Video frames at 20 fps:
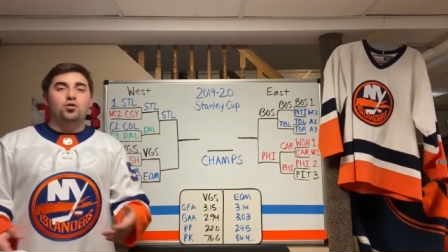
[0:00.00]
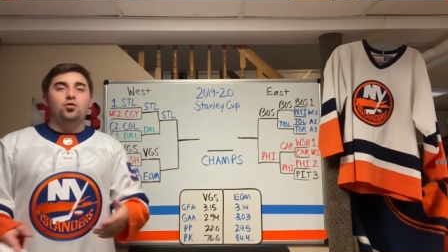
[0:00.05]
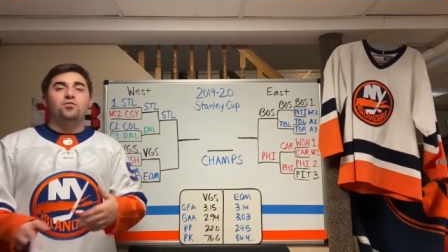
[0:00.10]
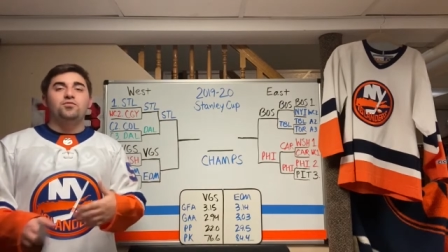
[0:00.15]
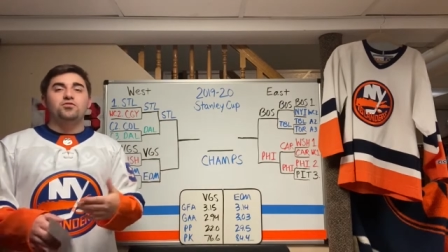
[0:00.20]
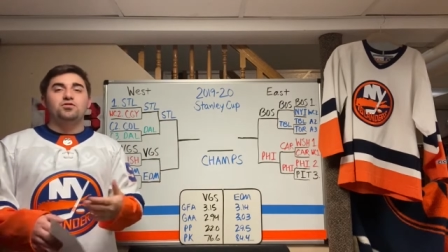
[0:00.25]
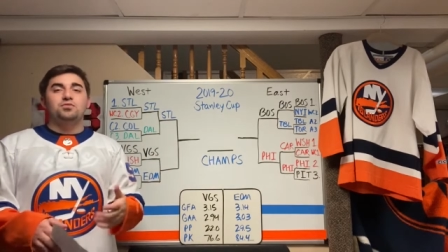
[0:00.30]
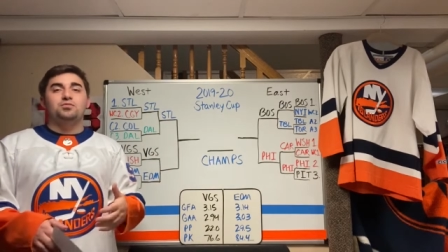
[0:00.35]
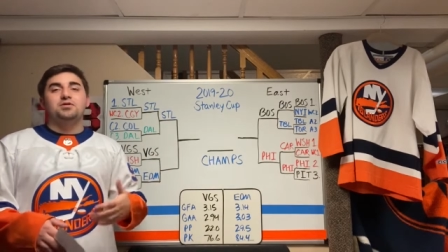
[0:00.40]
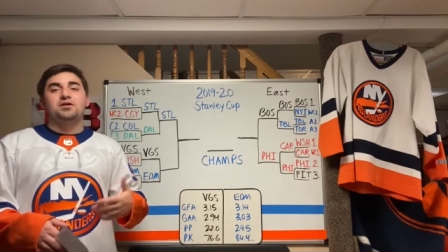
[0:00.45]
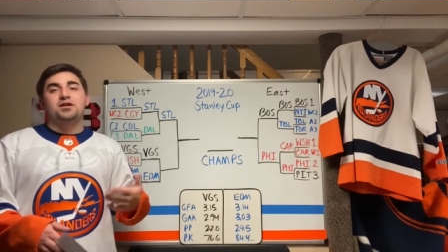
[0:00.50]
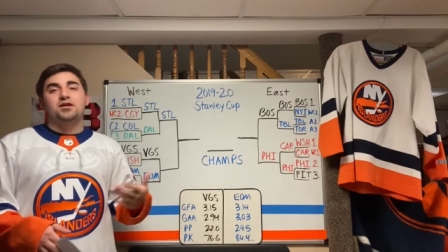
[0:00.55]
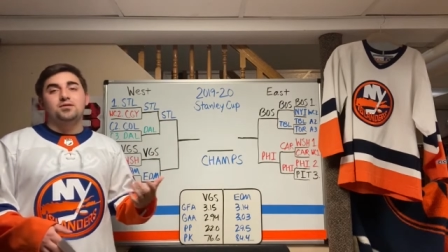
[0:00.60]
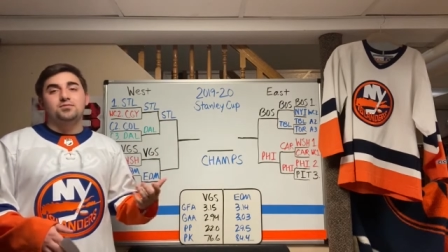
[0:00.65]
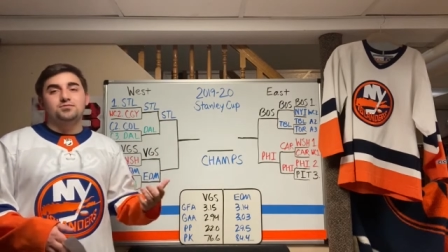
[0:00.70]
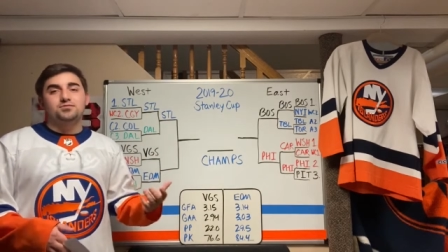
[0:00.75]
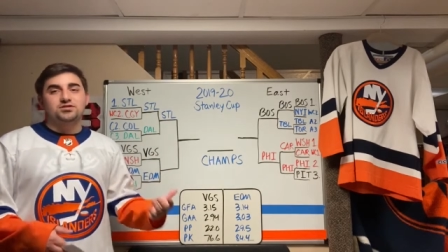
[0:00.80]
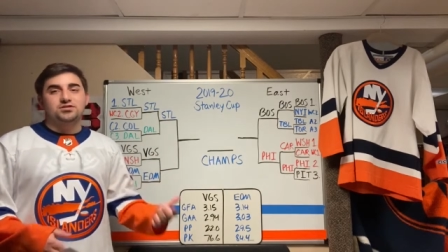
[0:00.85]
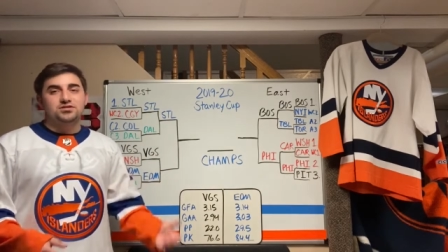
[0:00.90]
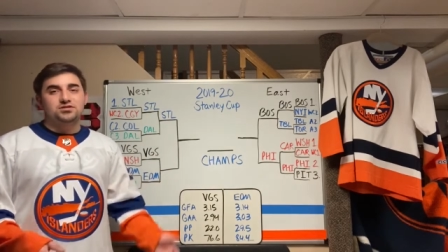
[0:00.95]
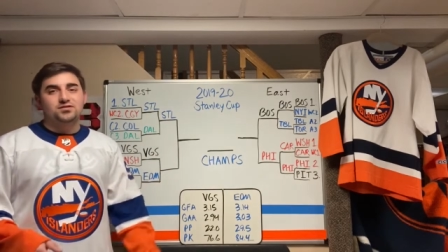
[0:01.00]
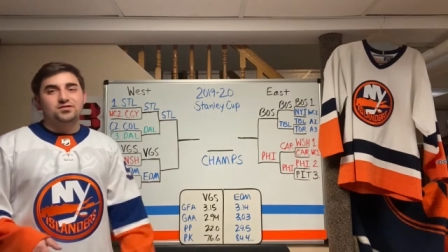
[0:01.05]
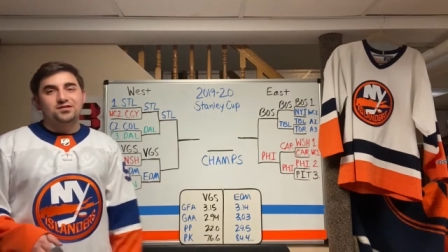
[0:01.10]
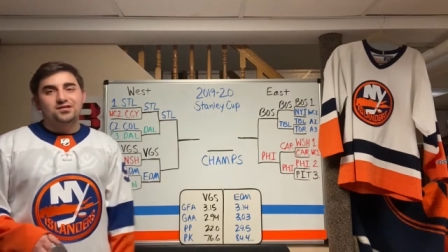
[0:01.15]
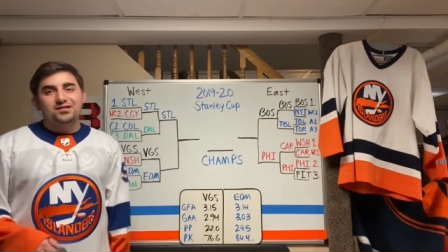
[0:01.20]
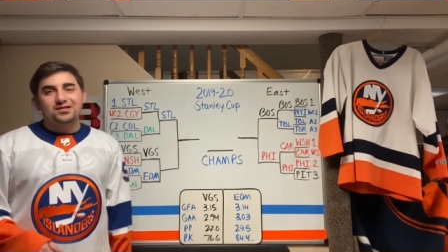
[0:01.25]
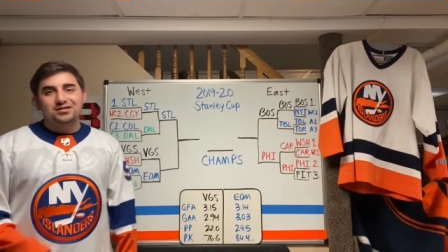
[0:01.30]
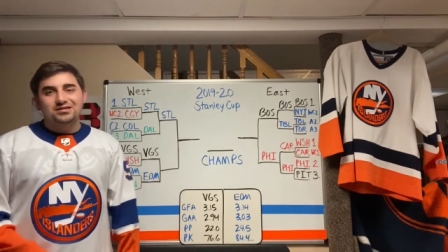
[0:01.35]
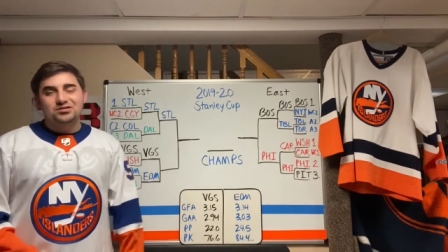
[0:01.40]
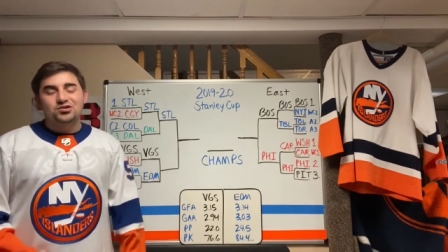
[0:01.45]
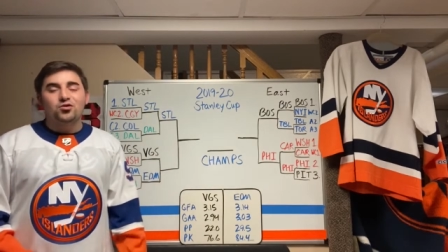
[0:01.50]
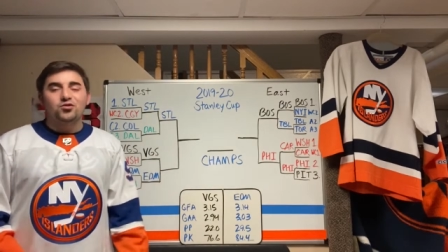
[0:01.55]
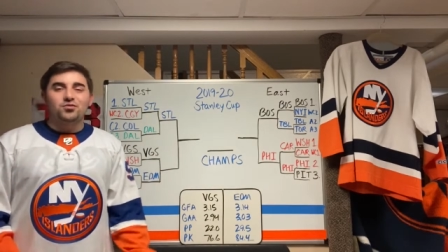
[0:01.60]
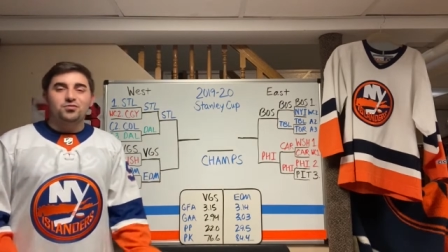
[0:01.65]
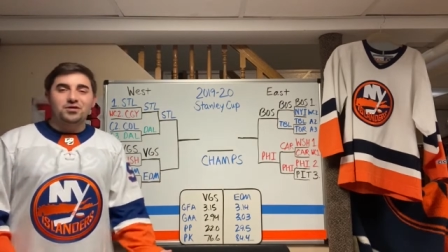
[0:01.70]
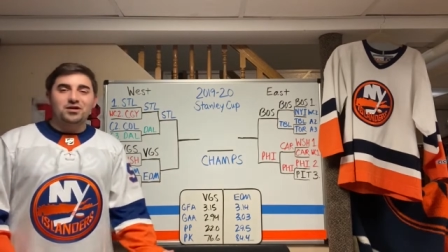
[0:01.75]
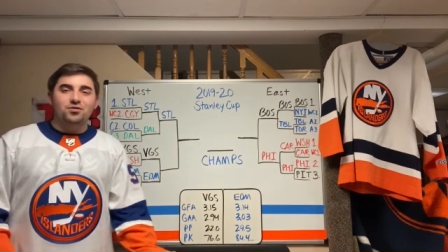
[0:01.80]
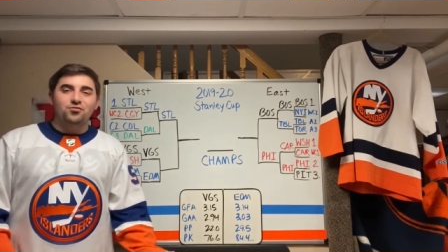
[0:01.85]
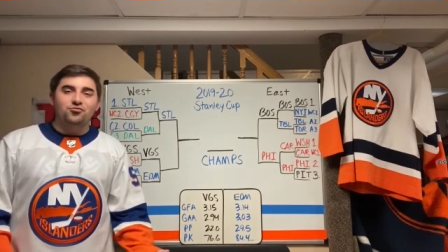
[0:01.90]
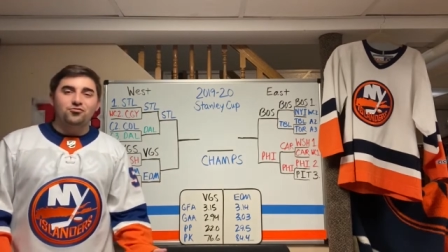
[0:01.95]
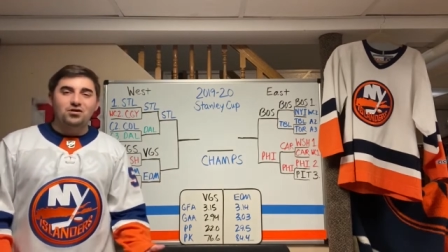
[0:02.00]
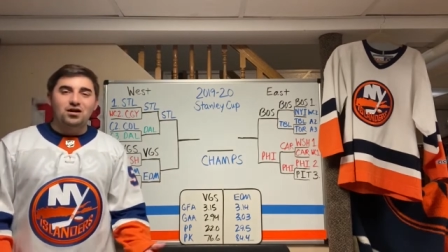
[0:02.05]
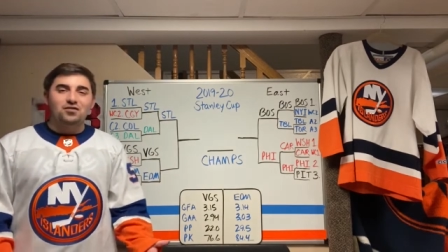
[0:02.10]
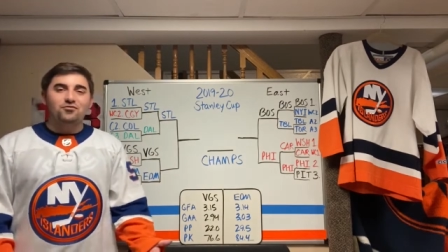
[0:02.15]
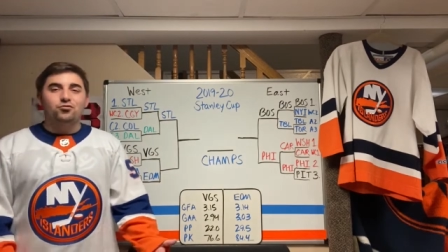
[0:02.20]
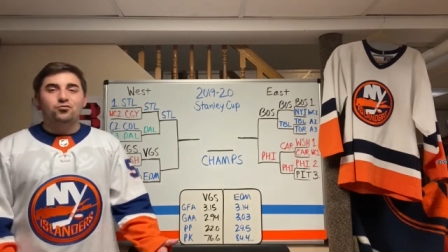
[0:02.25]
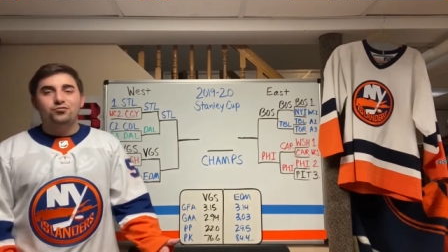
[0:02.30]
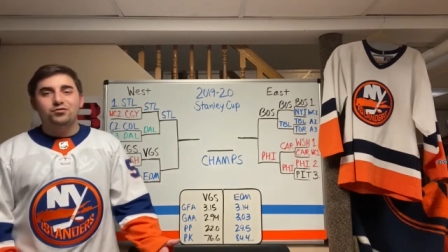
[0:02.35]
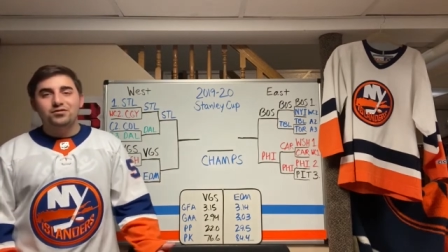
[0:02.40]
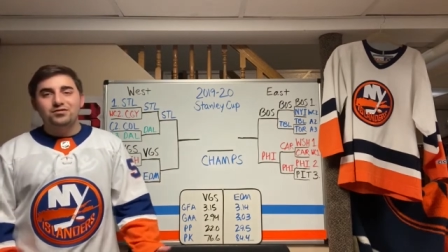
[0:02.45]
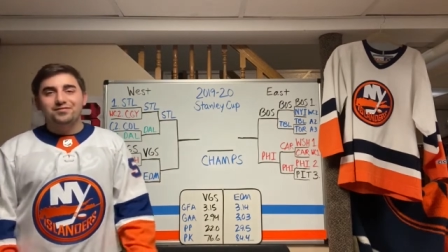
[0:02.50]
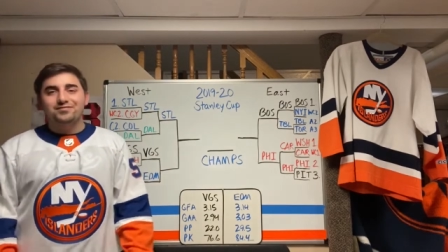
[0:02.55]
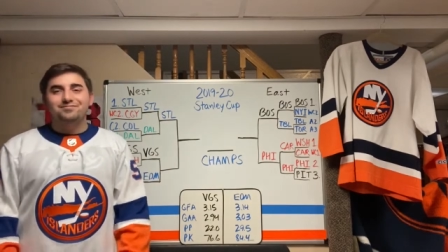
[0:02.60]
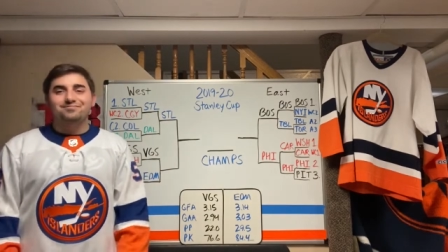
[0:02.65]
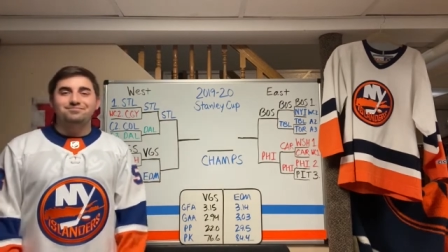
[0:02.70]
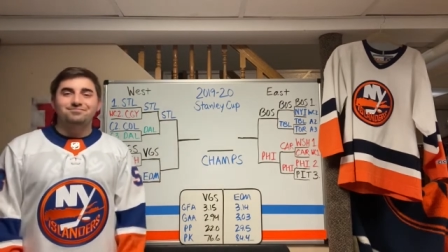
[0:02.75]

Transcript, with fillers: Hopefully, it becomes it's hard to become a rivalry.